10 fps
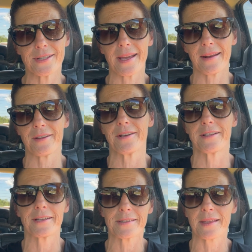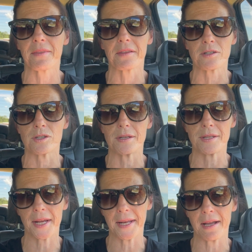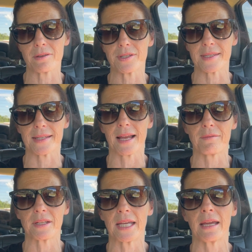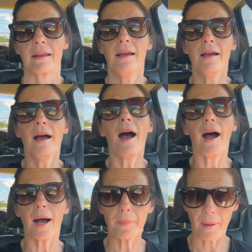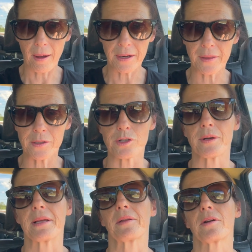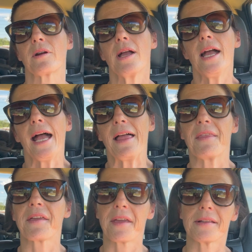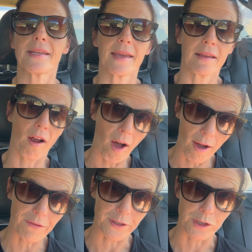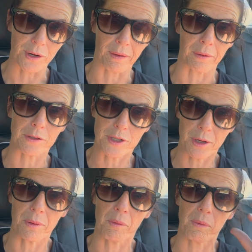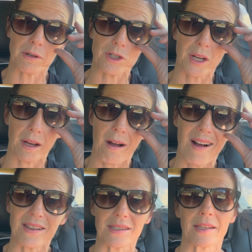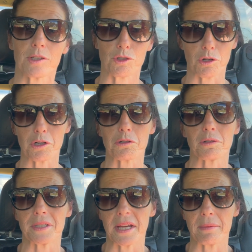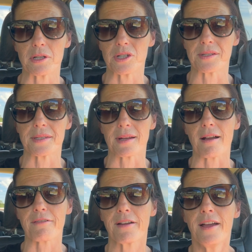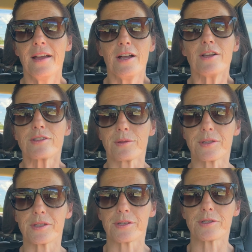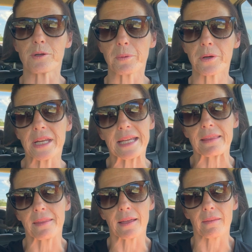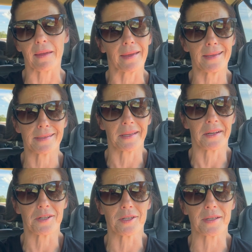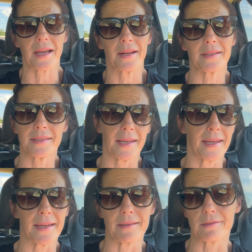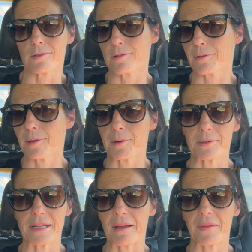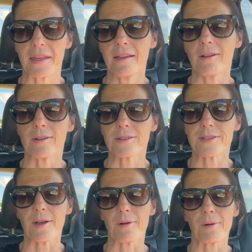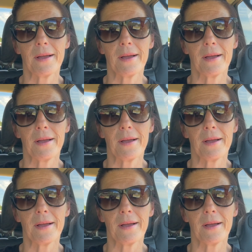kind of good, because then the tiny house doesn't have to get up onto the trailer and then get taken off the trailer too, which can cause like structural damage and stuff. So this is super neat that like he's gonna just kind of take it slow down the hill. So